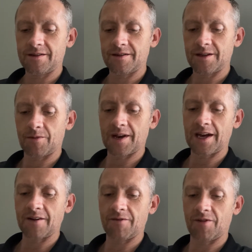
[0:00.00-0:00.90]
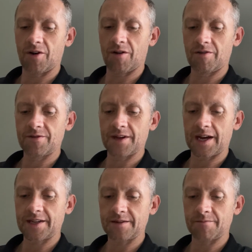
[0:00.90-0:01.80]
that when I evolved
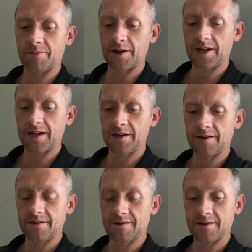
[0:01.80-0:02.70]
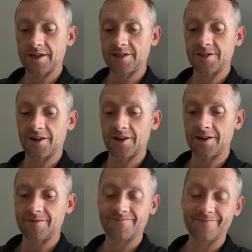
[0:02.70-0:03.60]
that body, it's now,
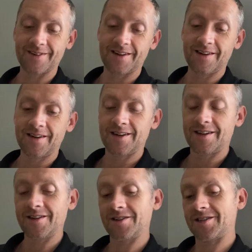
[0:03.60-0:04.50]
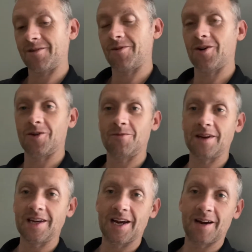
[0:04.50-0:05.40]
because that other
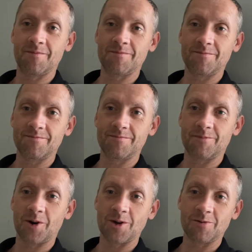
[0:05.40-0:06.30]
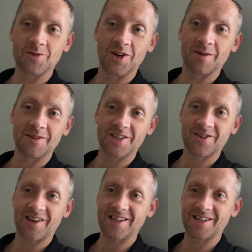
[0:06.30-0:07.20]
wee um, boy who was running about the
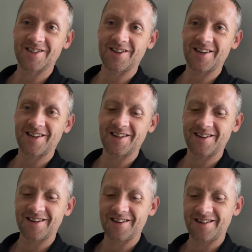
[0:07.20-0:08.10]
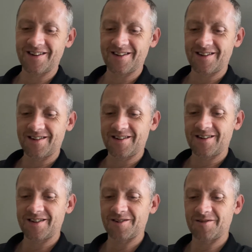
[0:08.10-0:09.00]
screen yesterday,
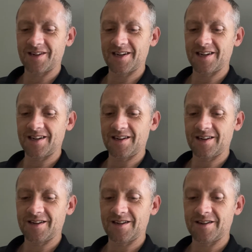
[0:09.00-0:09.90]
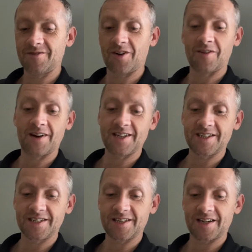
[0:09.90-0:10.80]
the wee
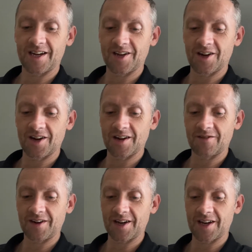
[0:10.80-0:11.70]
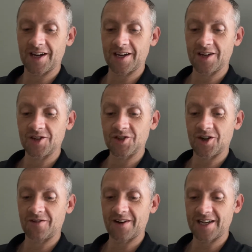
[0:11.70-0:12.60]
Farfetch'd, and now I've got a
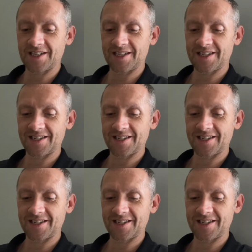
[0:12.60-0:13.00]
Sirfetch'd